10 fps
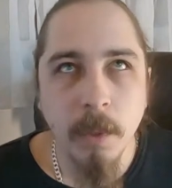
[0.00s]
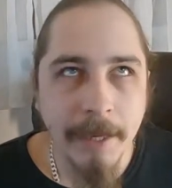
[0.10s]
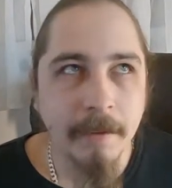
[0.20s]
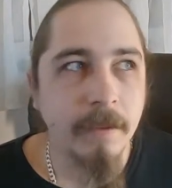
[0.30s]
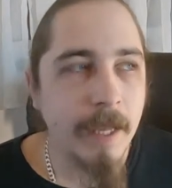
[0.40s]

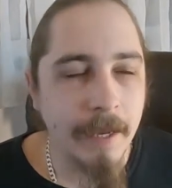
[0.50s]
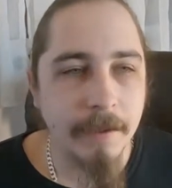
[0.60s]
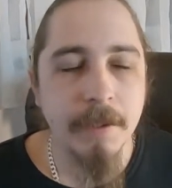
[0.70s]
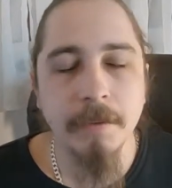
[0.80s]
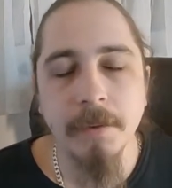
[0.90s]
wait
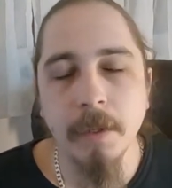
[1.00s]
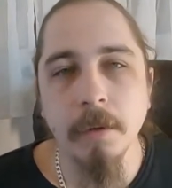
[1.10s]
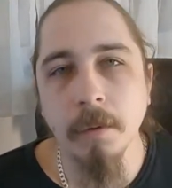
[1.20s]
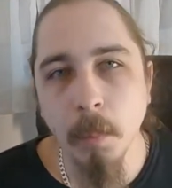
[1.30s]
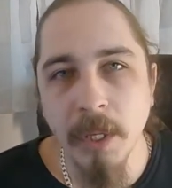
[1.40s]
less if
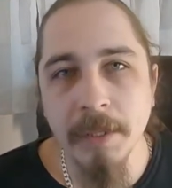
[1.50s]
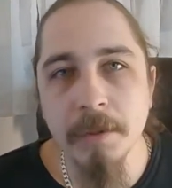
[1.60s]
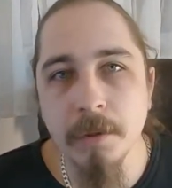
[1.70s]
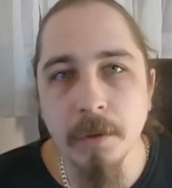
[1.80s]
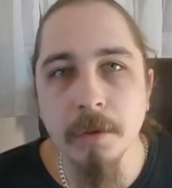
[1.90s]
you are
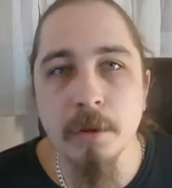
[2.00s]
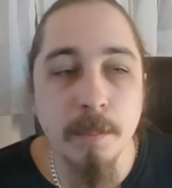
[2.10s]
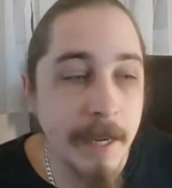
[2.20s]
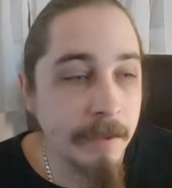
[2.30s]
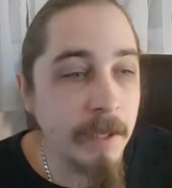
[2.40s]
willing to
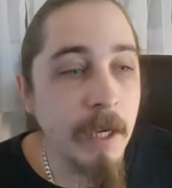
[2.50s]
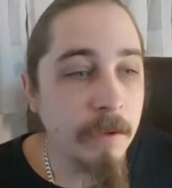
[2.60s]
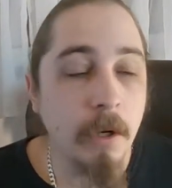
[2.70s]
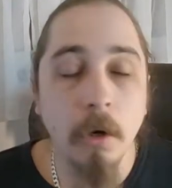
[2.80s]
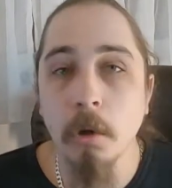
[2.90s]
spend
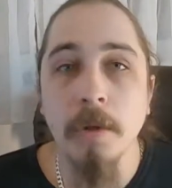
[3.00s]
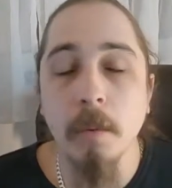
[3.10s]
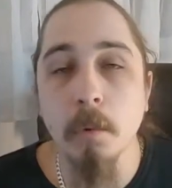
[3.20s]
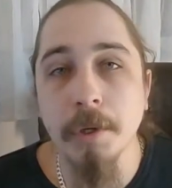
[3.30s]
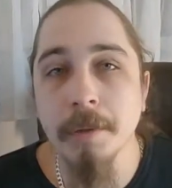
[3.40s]
the whole day
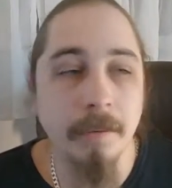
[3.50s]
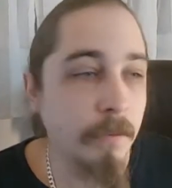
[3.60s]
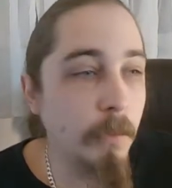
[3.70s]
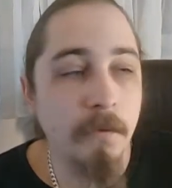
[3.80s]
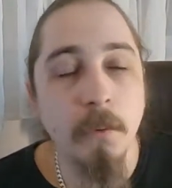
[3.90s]
working,
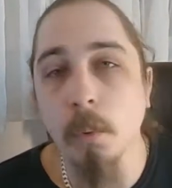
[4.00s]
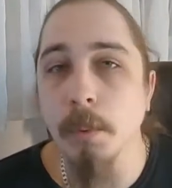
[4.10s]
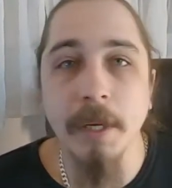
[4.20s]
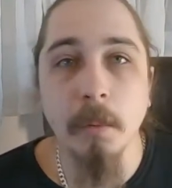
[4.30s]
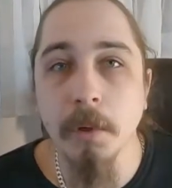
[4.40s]
full
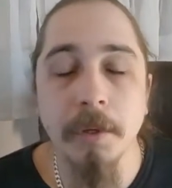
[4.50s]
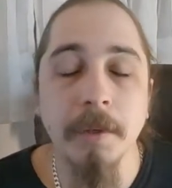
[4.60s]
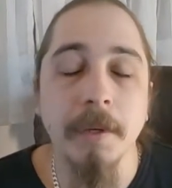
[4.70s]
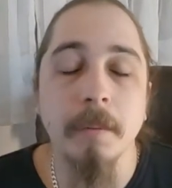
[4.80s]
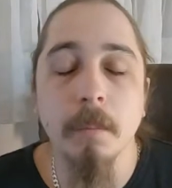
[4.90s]
week working
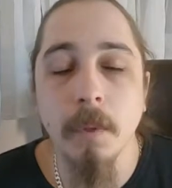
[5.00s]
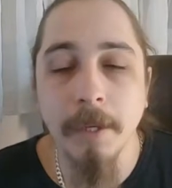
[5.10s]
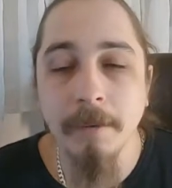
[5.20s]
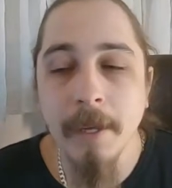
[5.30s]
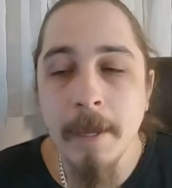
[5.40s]
on it,
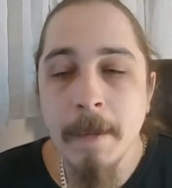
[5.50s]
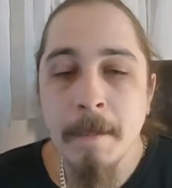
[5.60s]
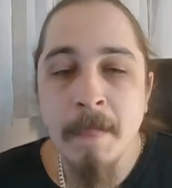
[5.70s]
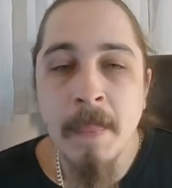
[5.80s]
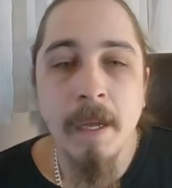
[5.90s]
whatever.
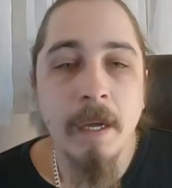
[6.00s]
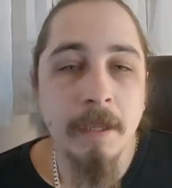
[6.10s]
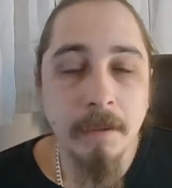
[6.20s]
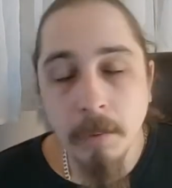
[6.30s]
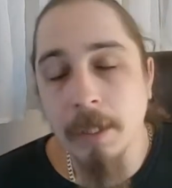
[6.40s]

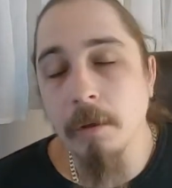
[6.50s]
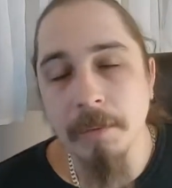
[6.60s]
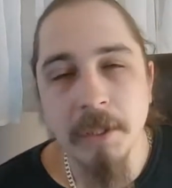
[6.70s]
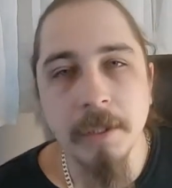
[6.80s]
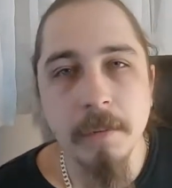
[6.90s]
Well,
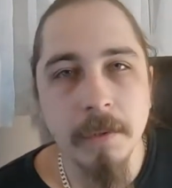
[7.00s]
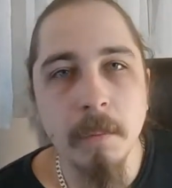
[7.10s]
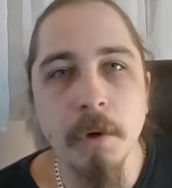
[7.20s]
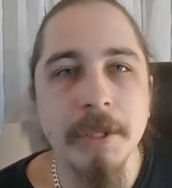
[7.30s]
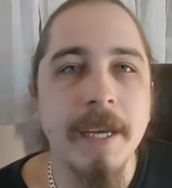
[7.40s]
obviously the
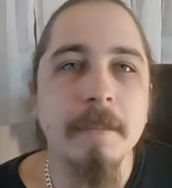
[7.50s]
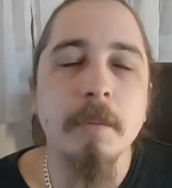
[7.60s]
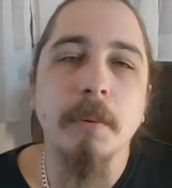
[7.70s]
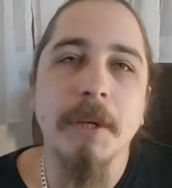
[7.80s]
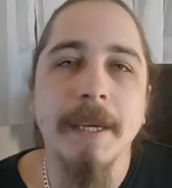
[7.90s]
more time
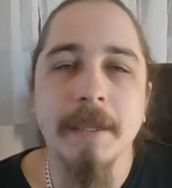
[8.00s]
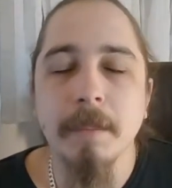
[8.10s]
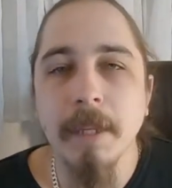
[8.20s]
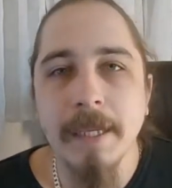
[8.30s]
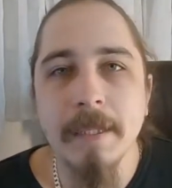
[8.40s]
you put in,
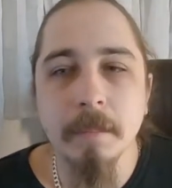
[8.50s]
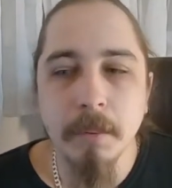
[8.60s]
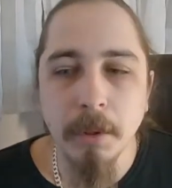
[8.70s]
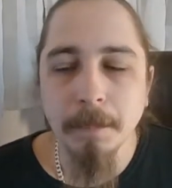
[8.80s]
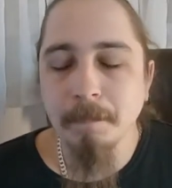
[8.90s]
the better,
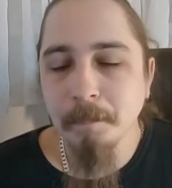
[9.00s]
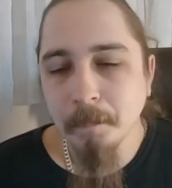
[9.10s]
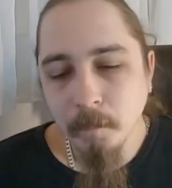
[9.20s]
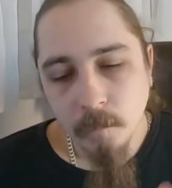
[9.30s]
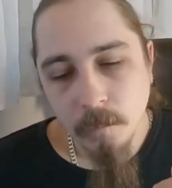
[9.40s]
but
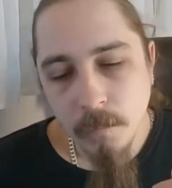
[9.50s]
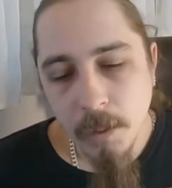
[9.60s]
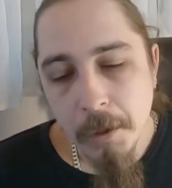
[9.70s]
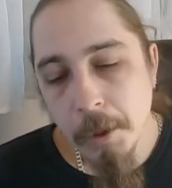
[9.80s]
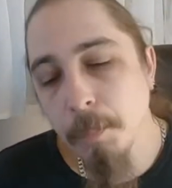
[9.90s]

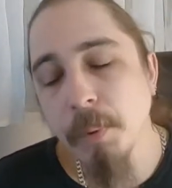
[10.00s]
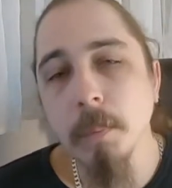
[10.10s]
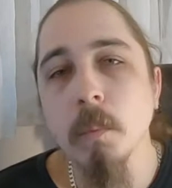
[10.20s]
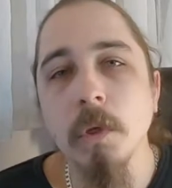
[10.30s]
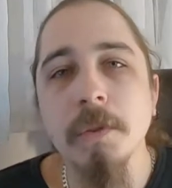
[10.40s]
you
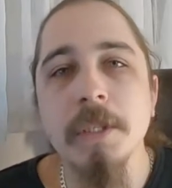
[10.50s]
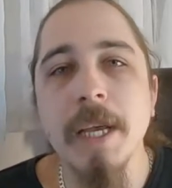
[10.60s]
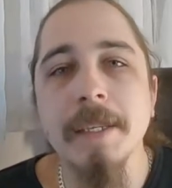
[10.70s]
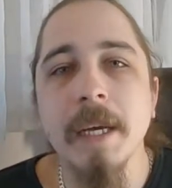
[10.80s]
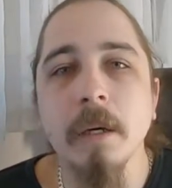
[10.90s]
put one
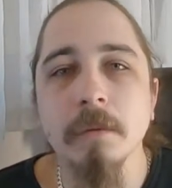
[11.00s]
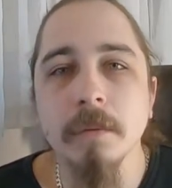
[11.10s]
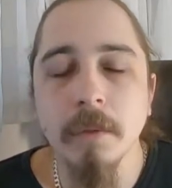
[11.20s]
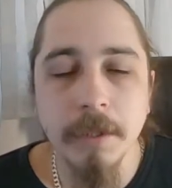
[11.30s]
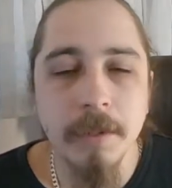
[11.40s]
design out,
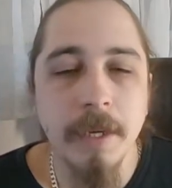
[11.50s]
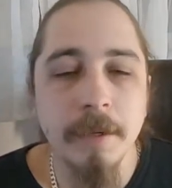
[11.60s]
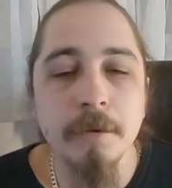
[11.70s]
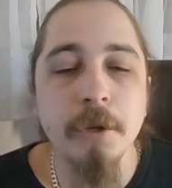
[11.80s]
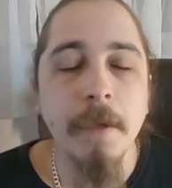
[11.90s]
let's say
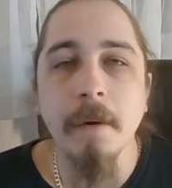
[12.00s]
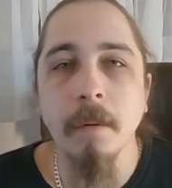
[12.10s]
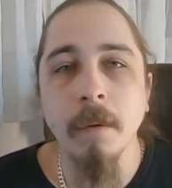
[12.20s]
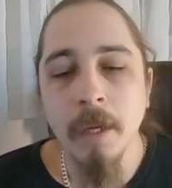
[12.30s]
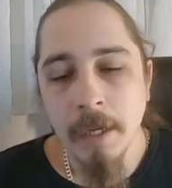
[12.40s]
in
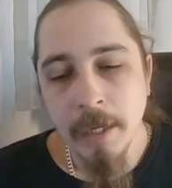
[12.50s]
general.